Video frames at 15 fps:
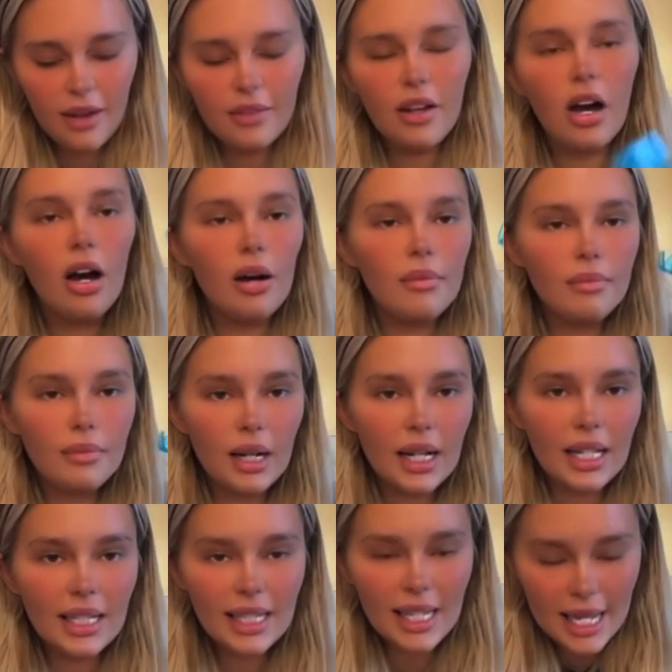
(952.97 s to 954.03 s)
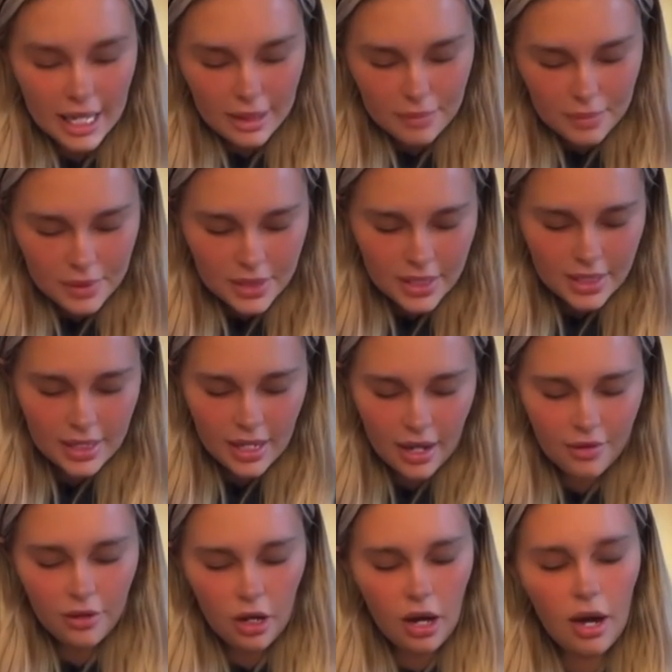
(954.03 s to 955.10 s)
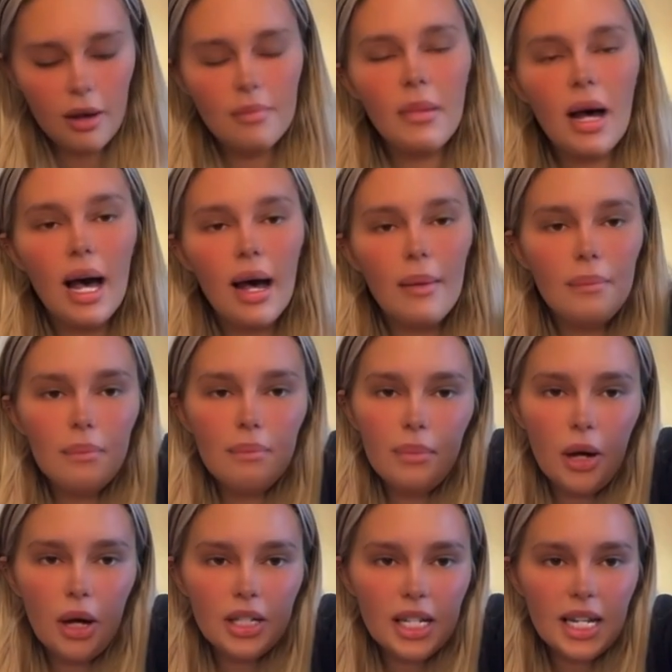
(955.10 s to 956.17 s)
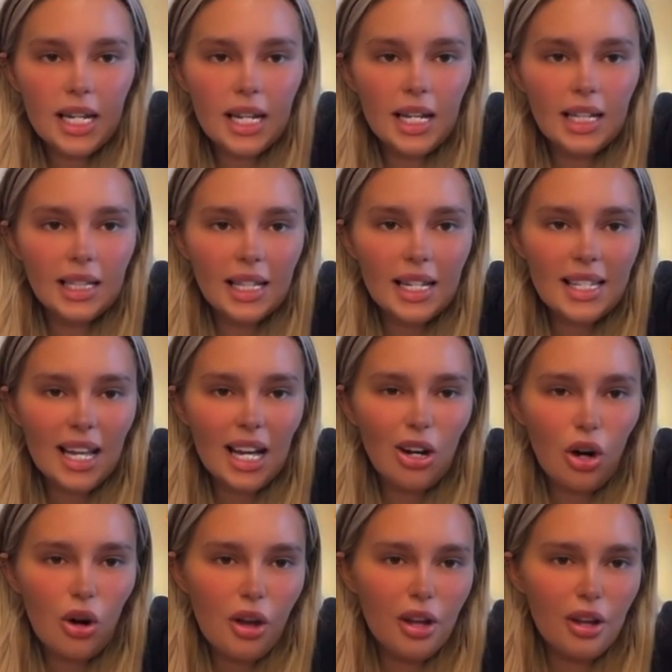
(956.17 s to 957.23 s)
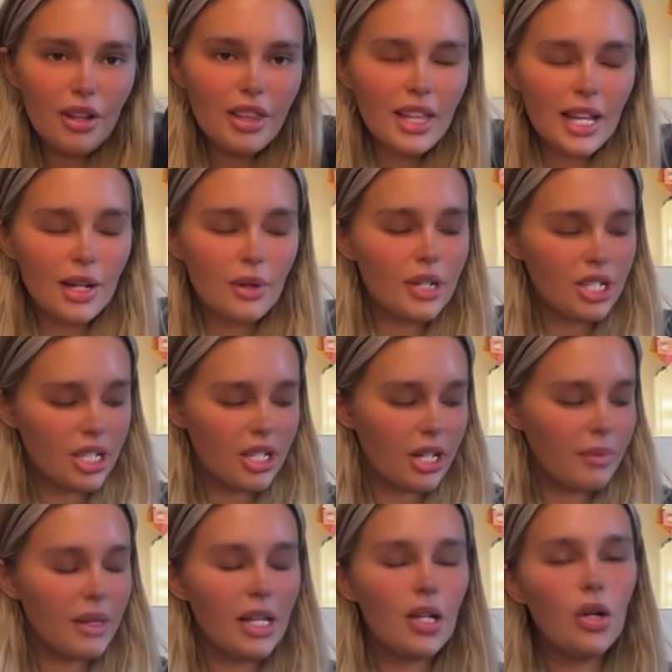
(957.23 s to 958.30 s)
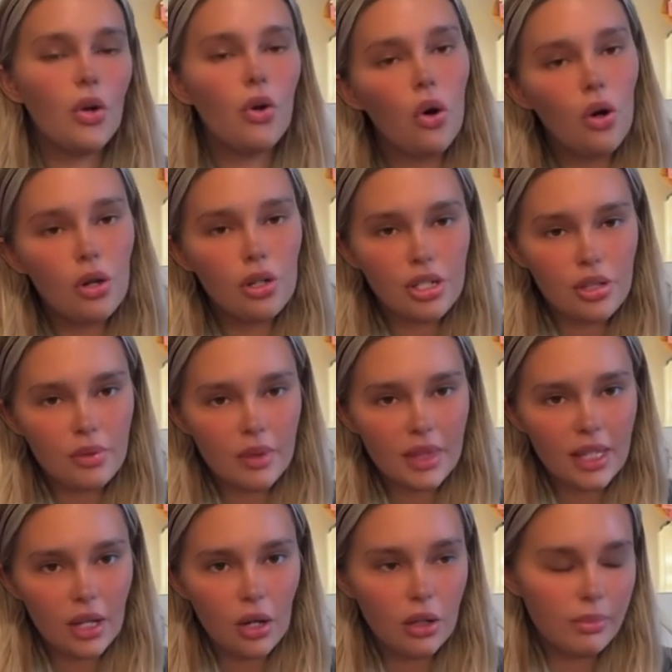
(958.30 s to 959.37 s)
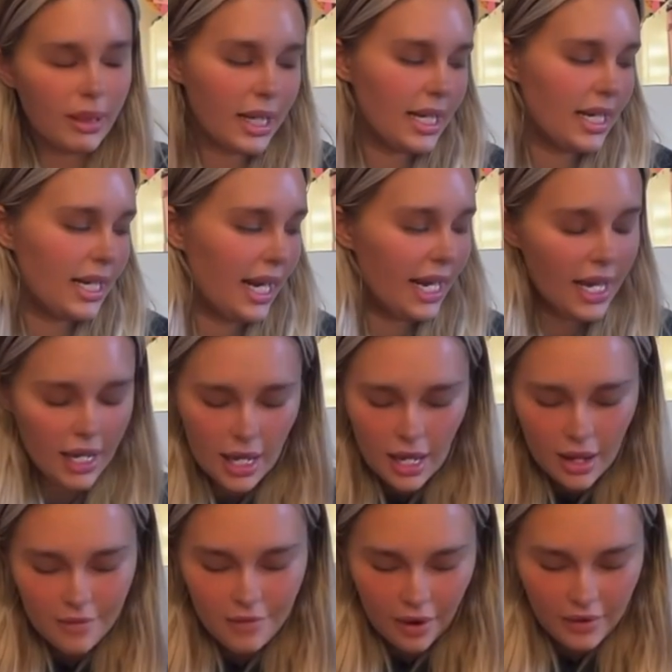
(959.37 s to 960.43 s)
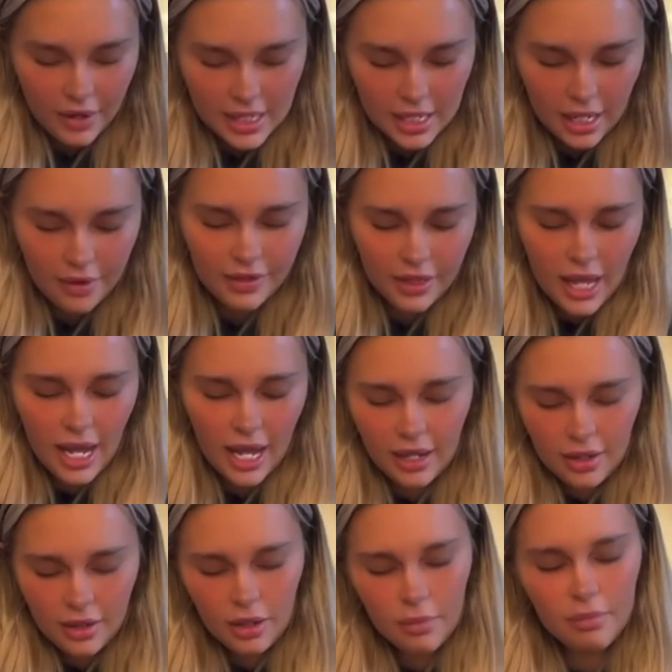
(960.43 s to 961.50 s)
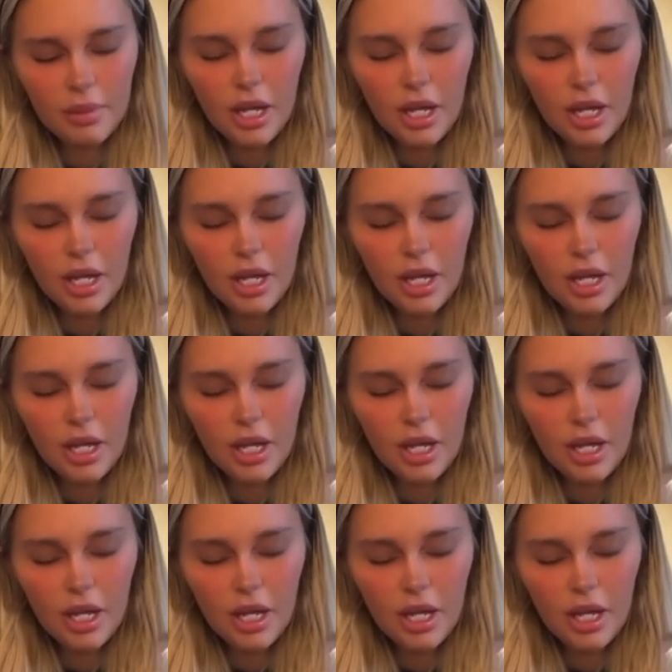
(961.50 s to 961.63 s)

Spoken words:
I've got a clip. I've got my body glitter oil thing, which is going to be gorgeous with the gold bikini. Very excited for that.